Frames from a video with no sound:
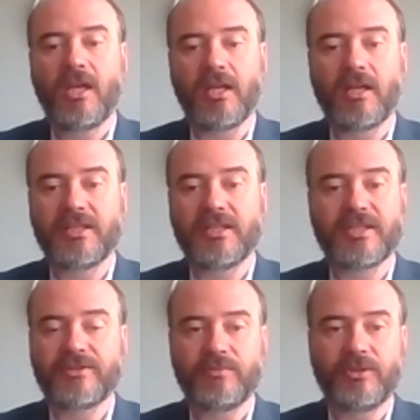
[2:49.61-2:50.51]
It's
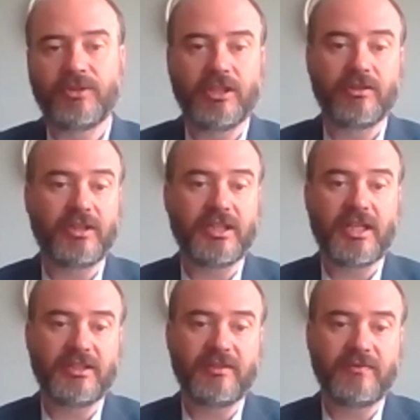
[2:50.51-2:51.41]
also about
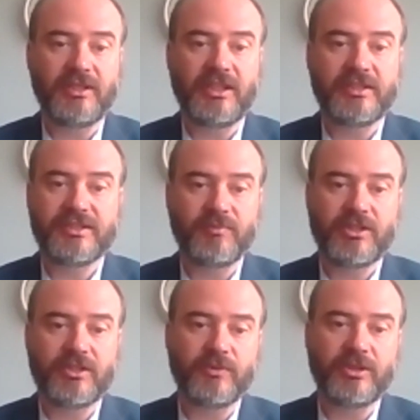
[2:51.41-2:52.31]
interconnectivity, as I
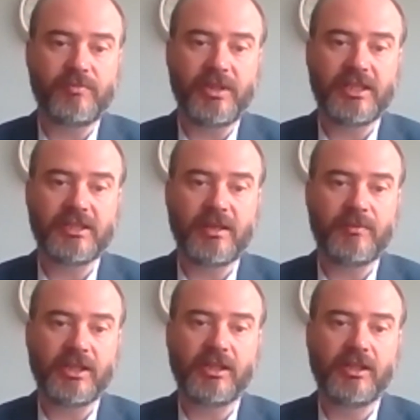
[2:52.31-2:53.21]
mentioned with the
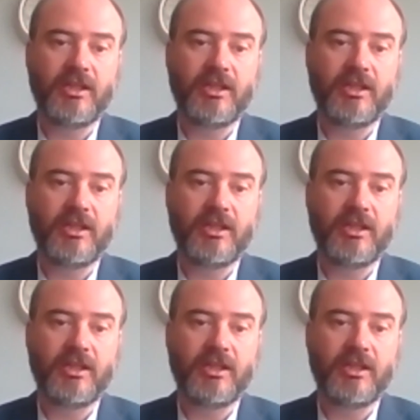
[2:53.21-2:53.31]
pandemic.